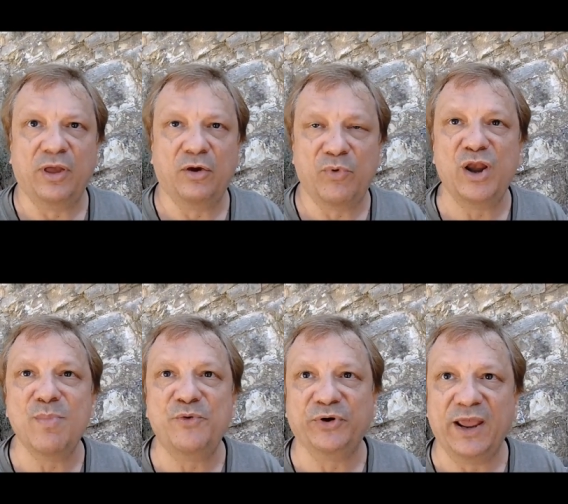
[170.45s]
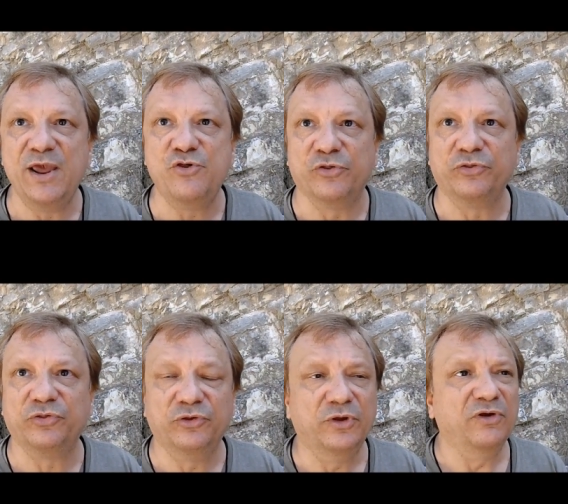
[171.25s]
radiometric
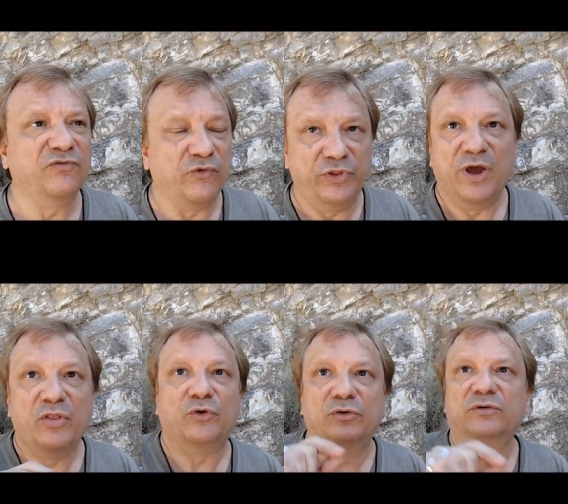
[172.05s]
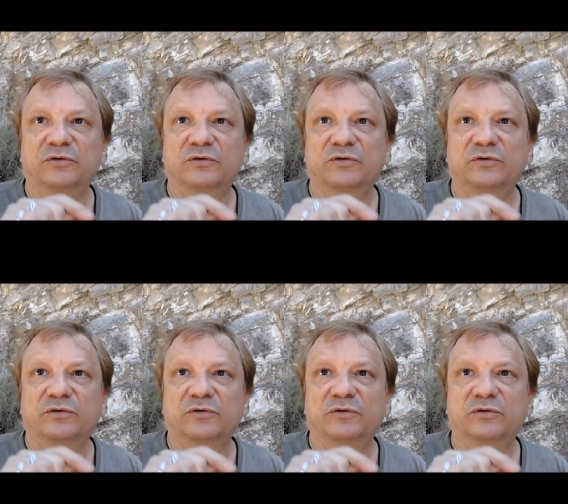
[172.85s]
ages for the other